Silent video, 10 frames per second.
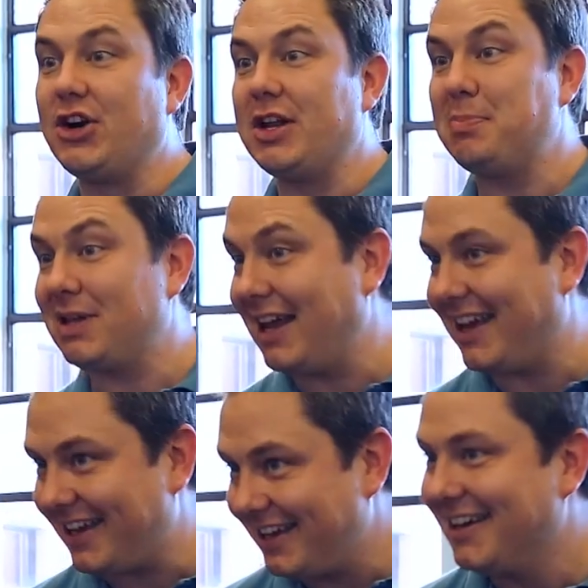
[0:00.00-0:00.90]
dirty
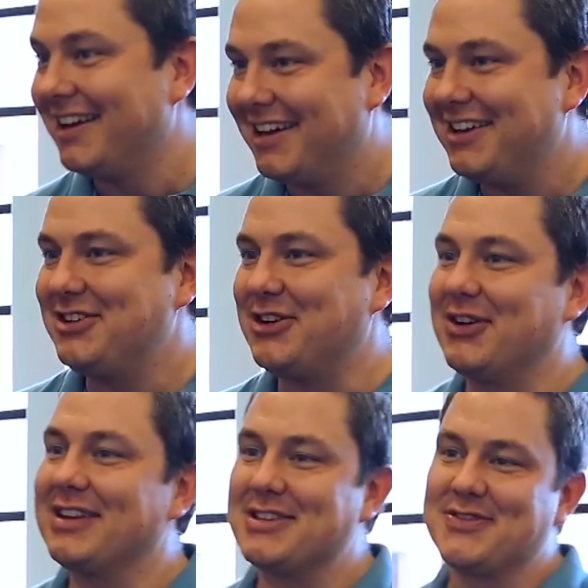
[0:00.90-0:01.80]
play
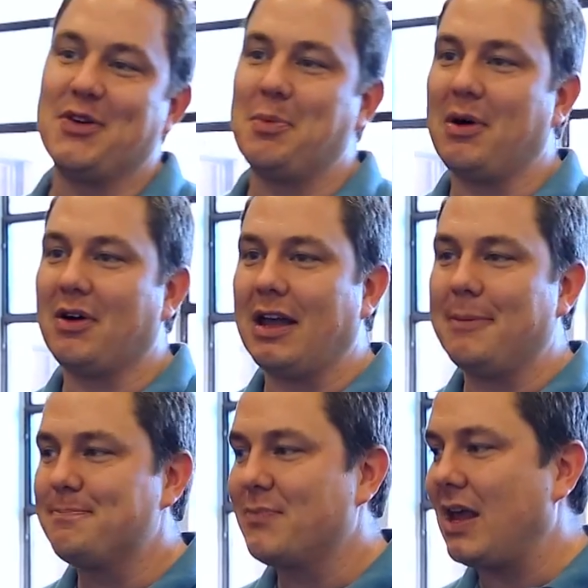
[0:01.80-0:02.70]
during this football
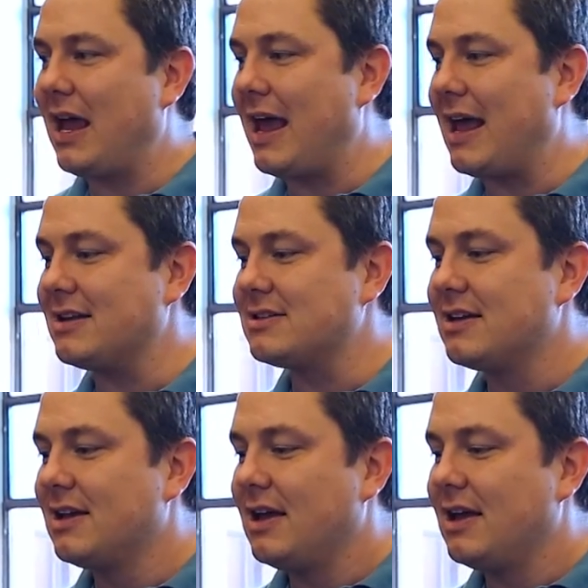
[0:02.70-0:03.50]
game, and